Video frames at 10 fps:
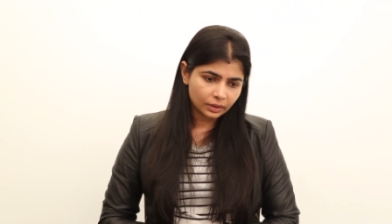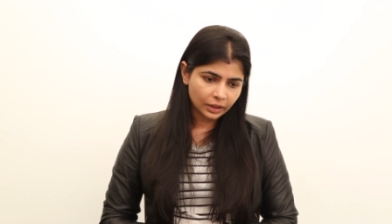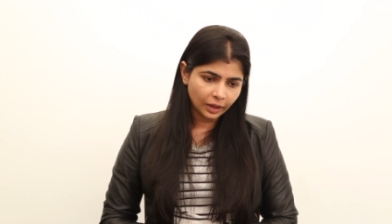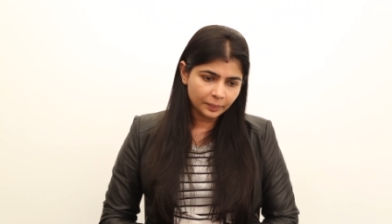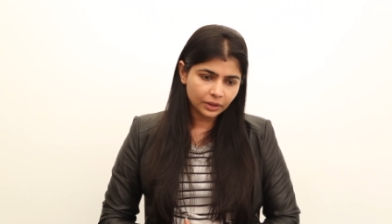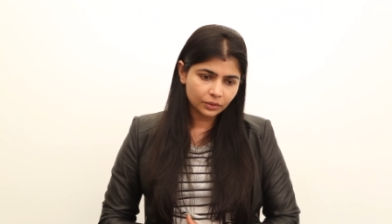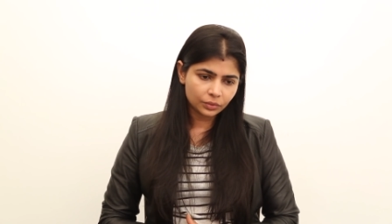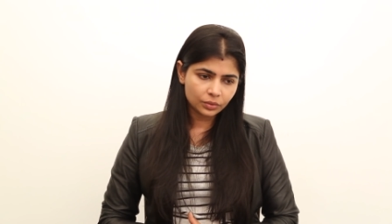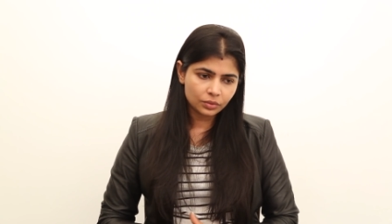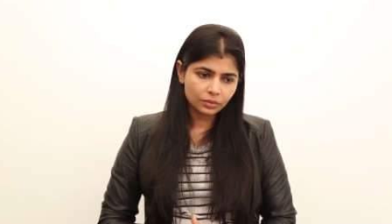coming
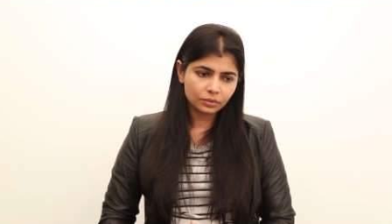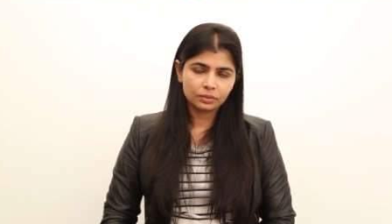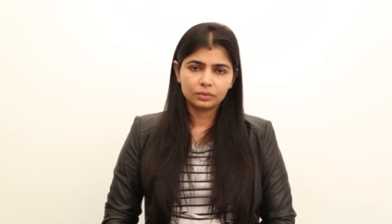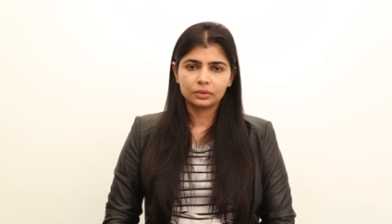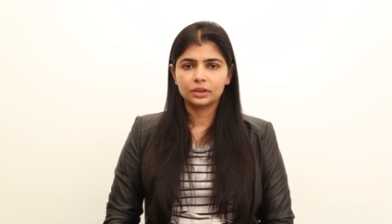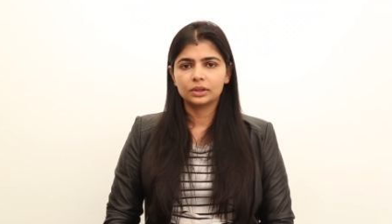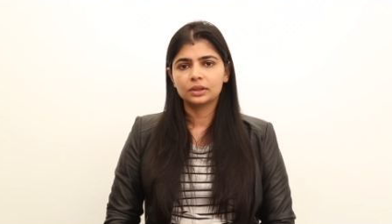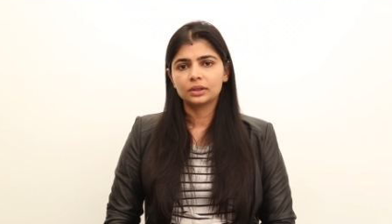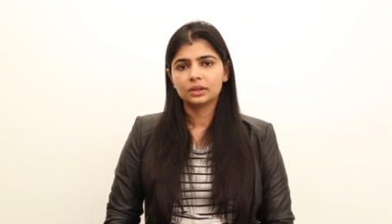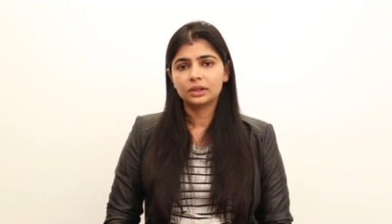to
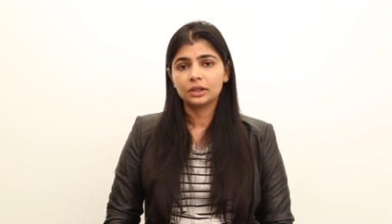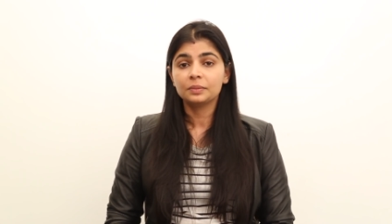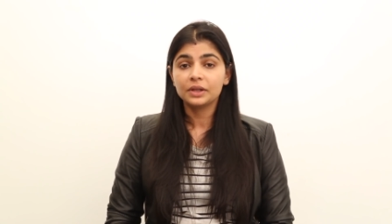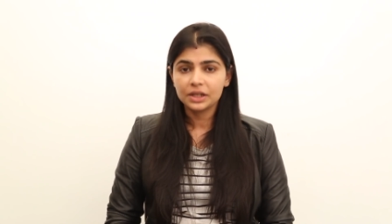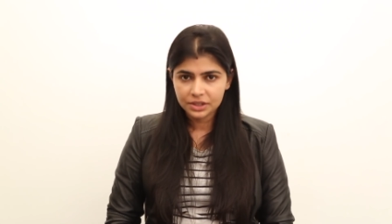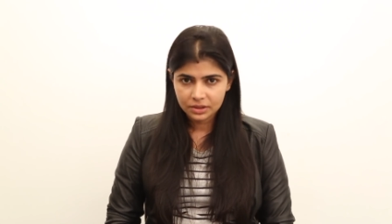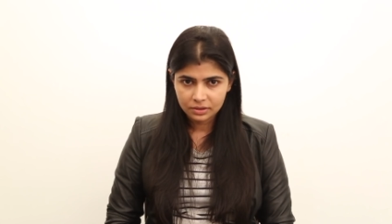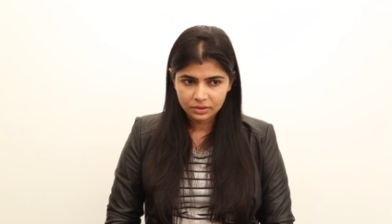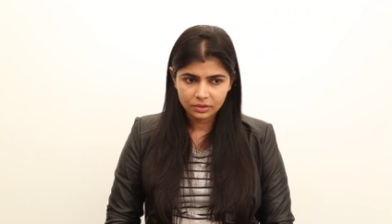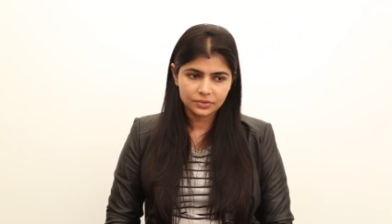the
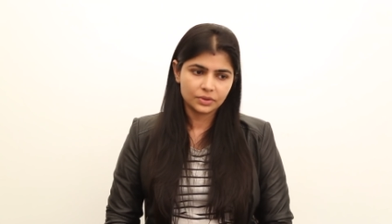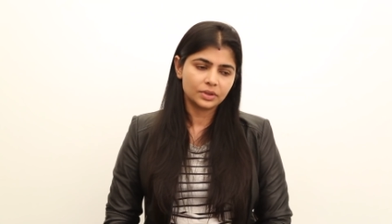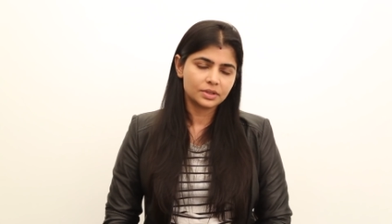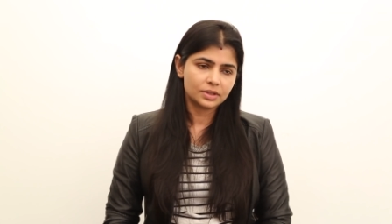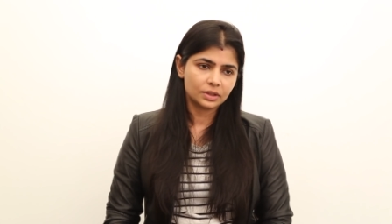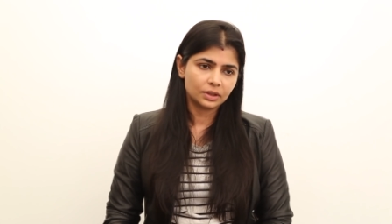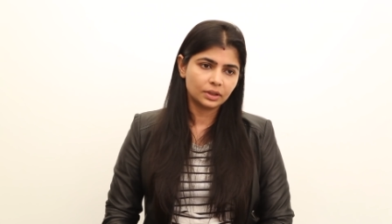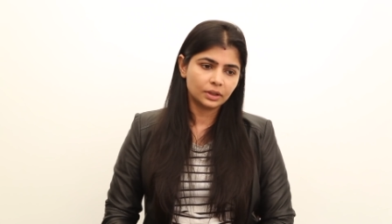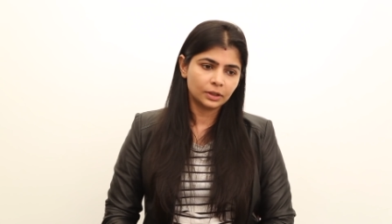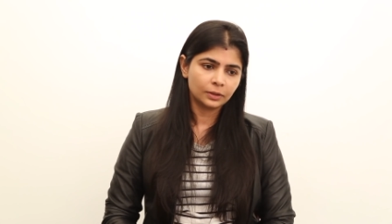termination of sorts,
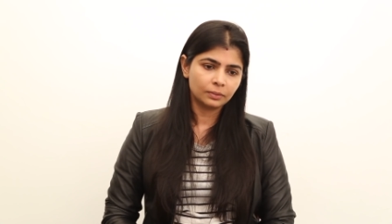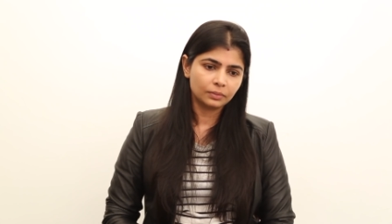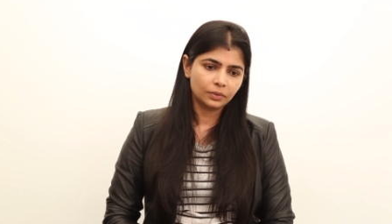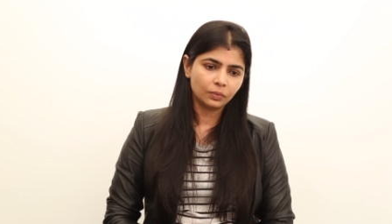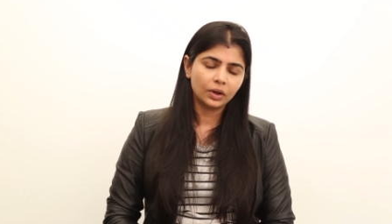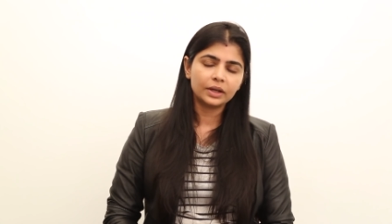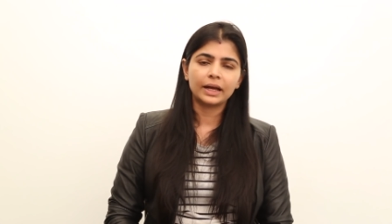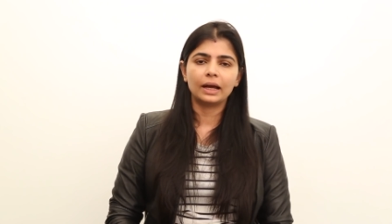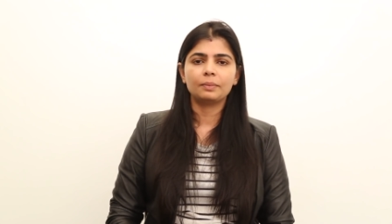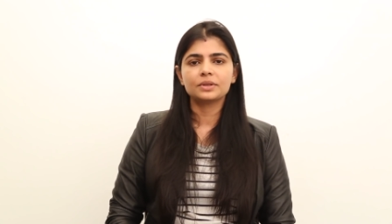um, what
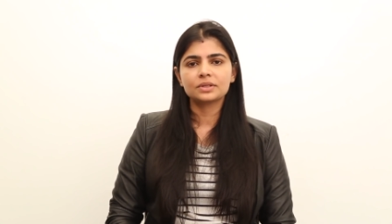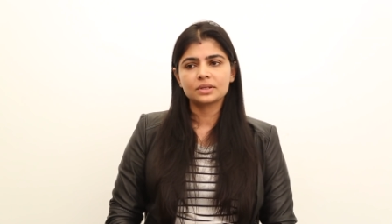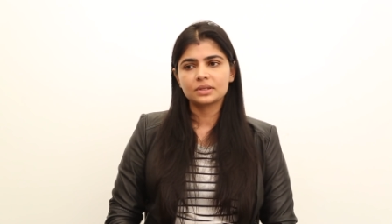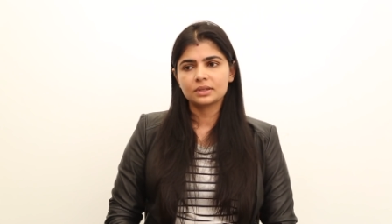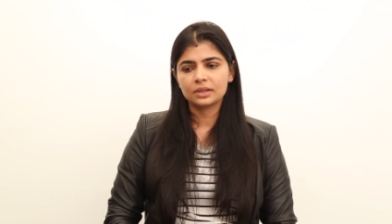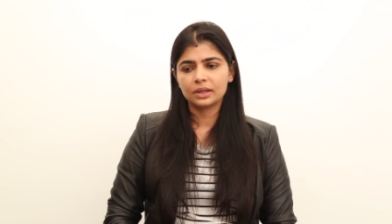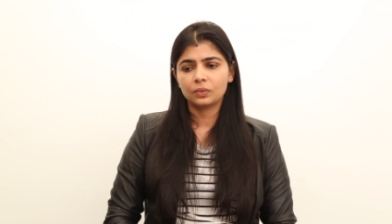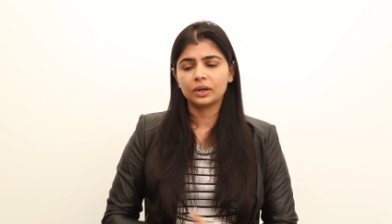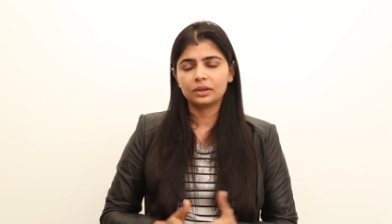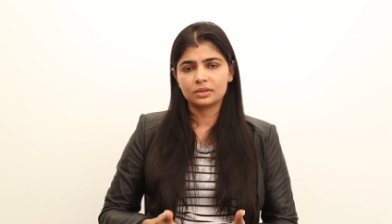happens is
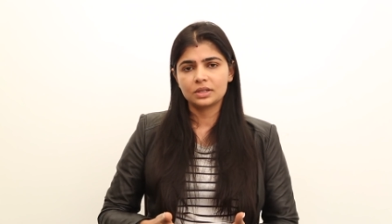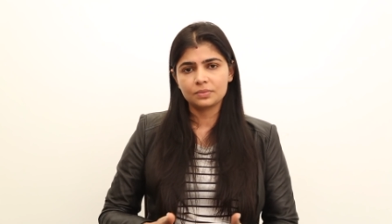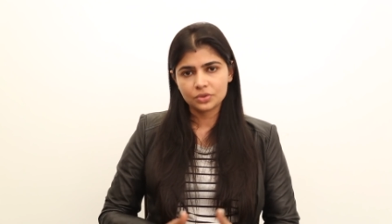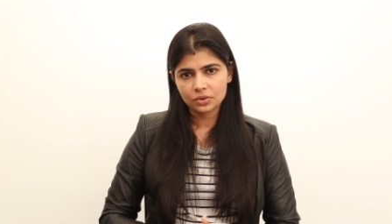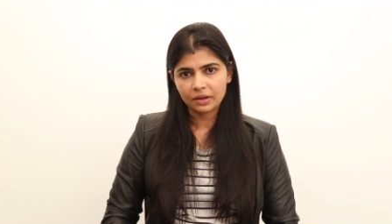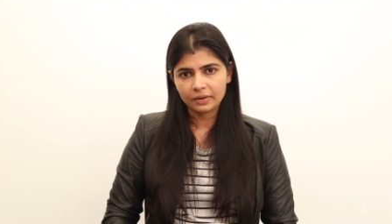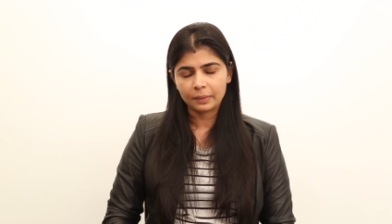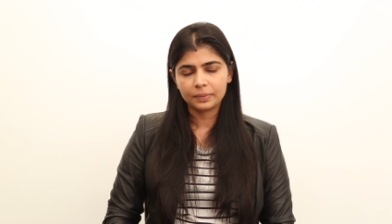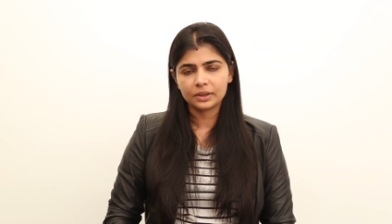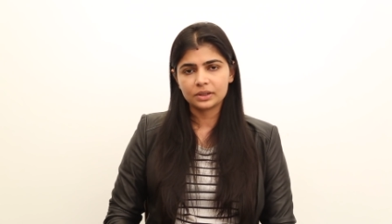what seems to have
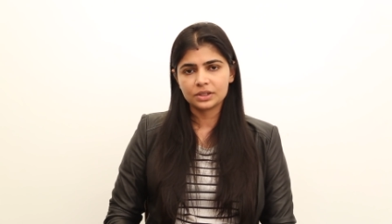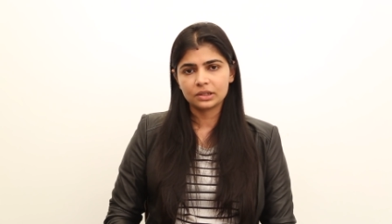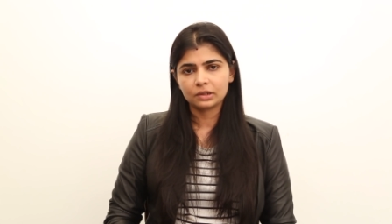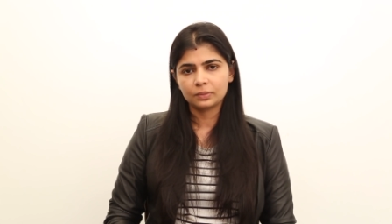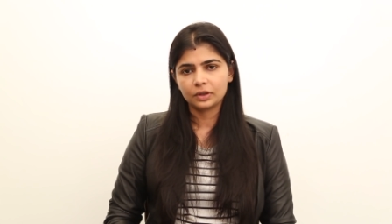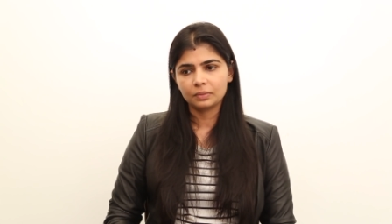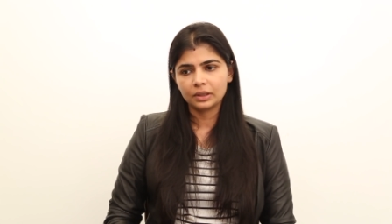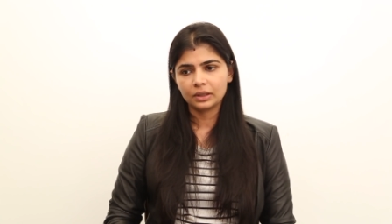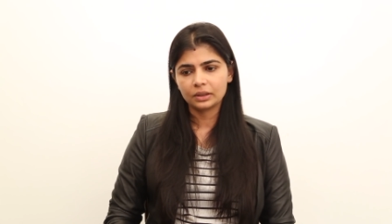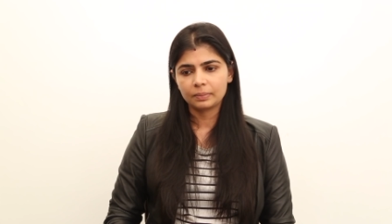happened at the general body
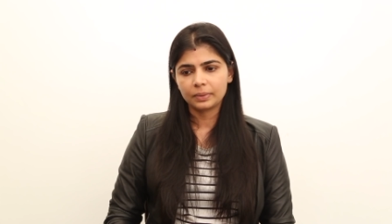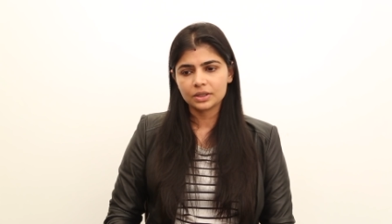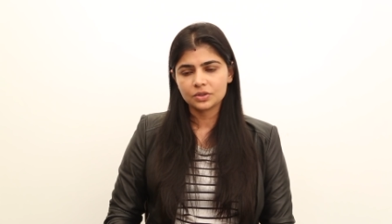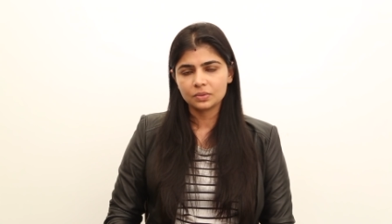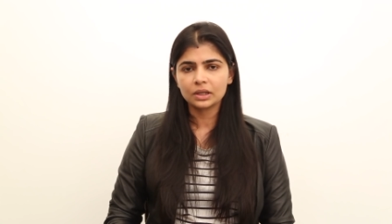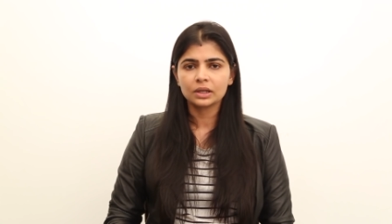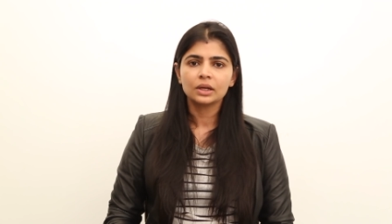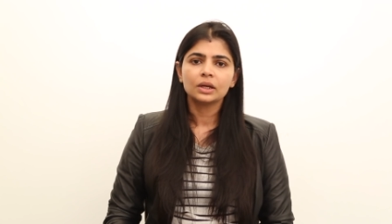meeting the past week